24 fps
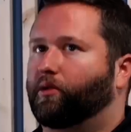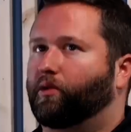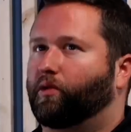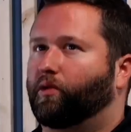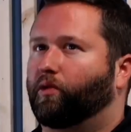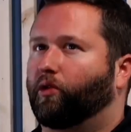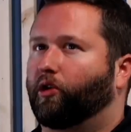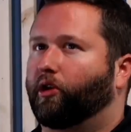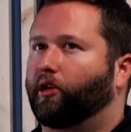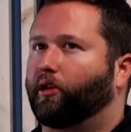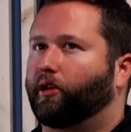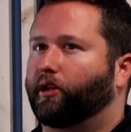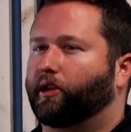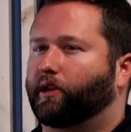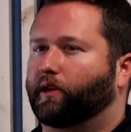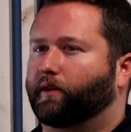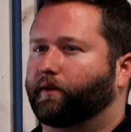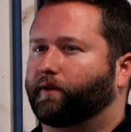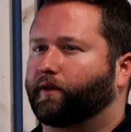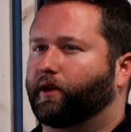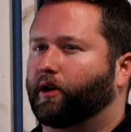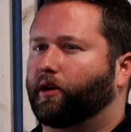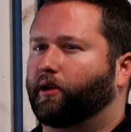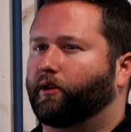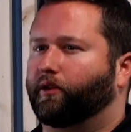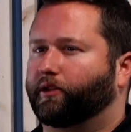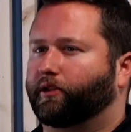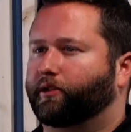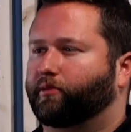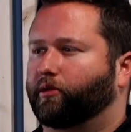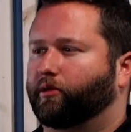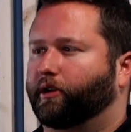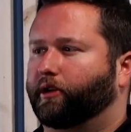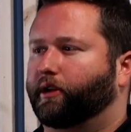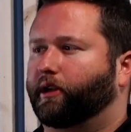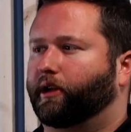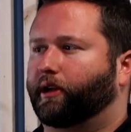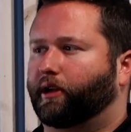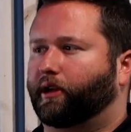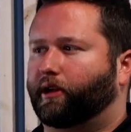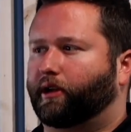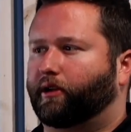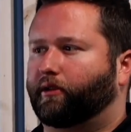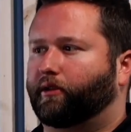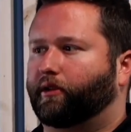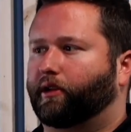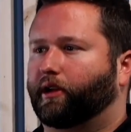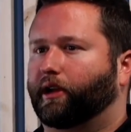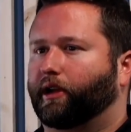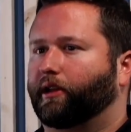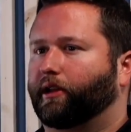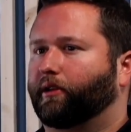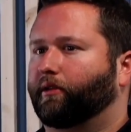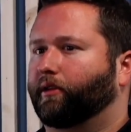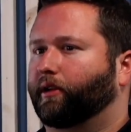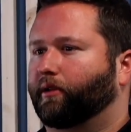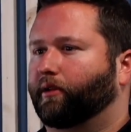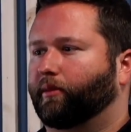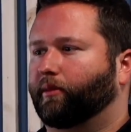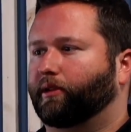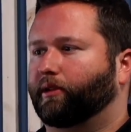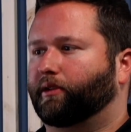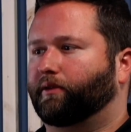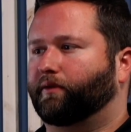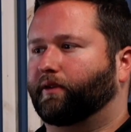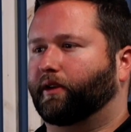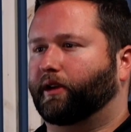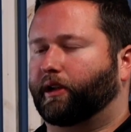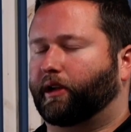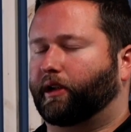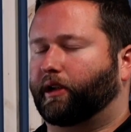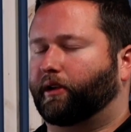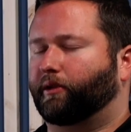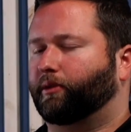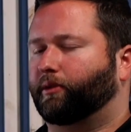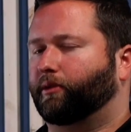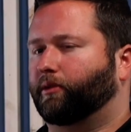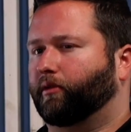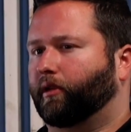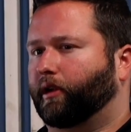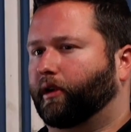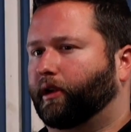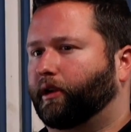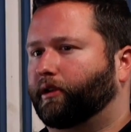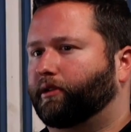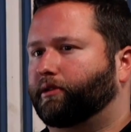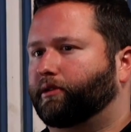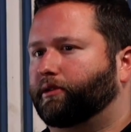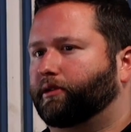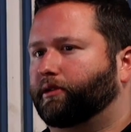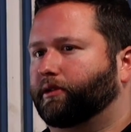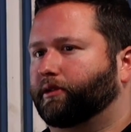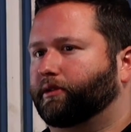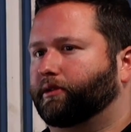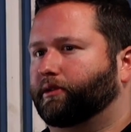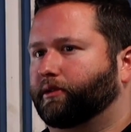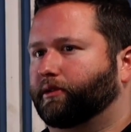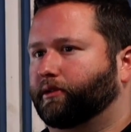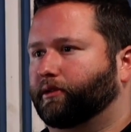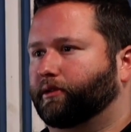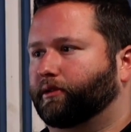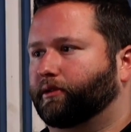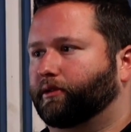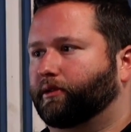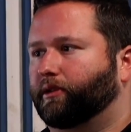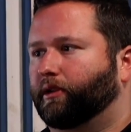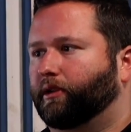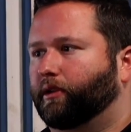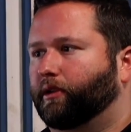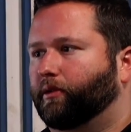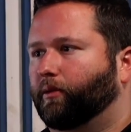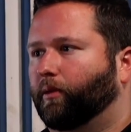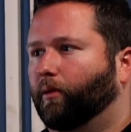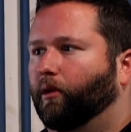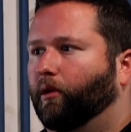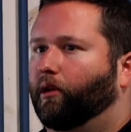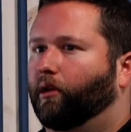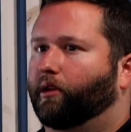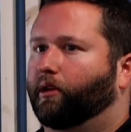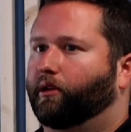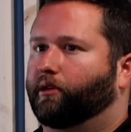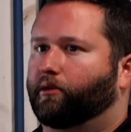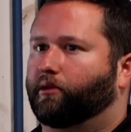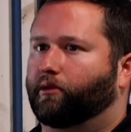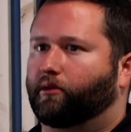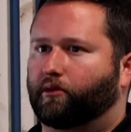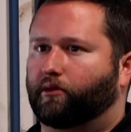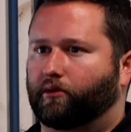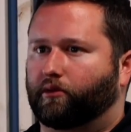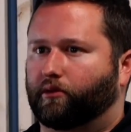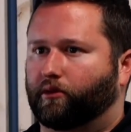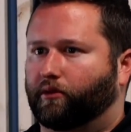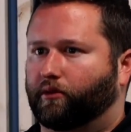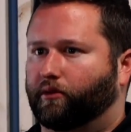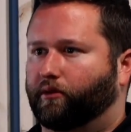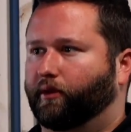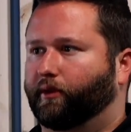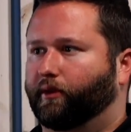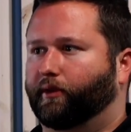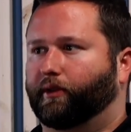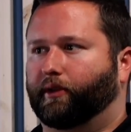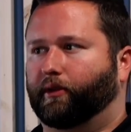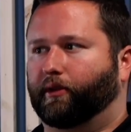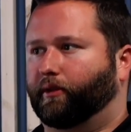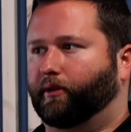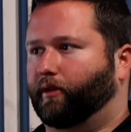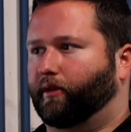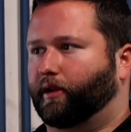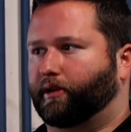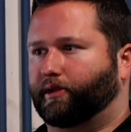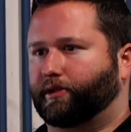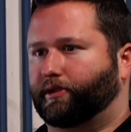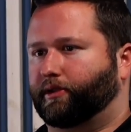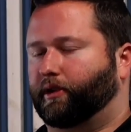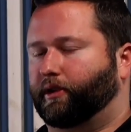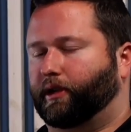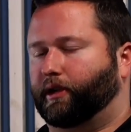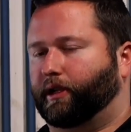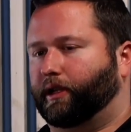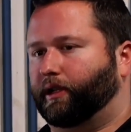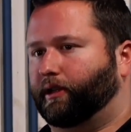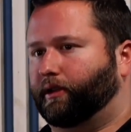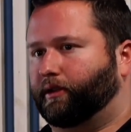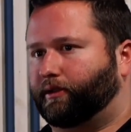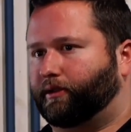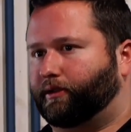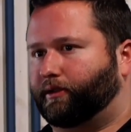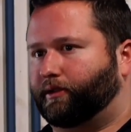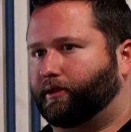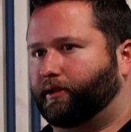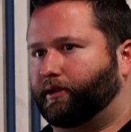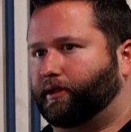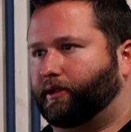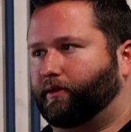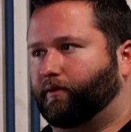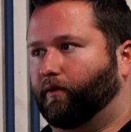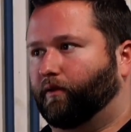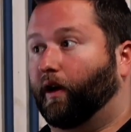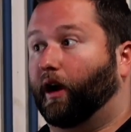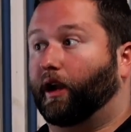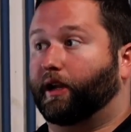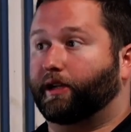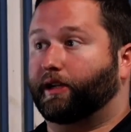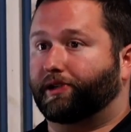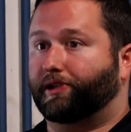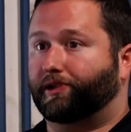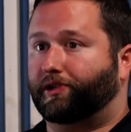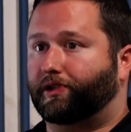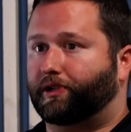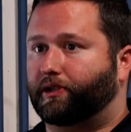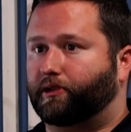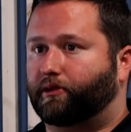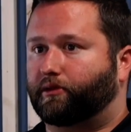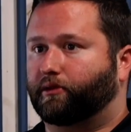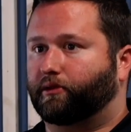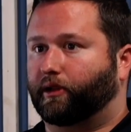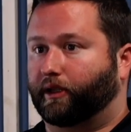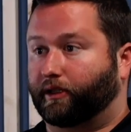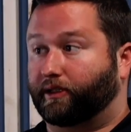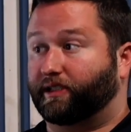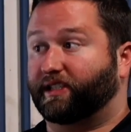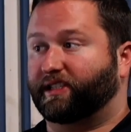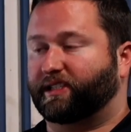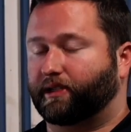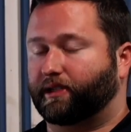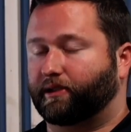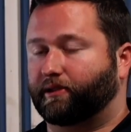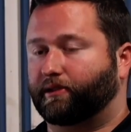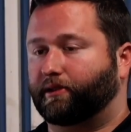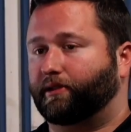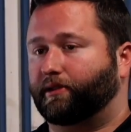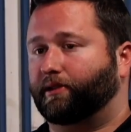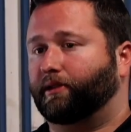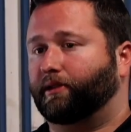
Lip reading: really, in the fall and the spring, I would highly recommend you find an outdoor range. Just one, they're the only ranges you're going to get range, like distance.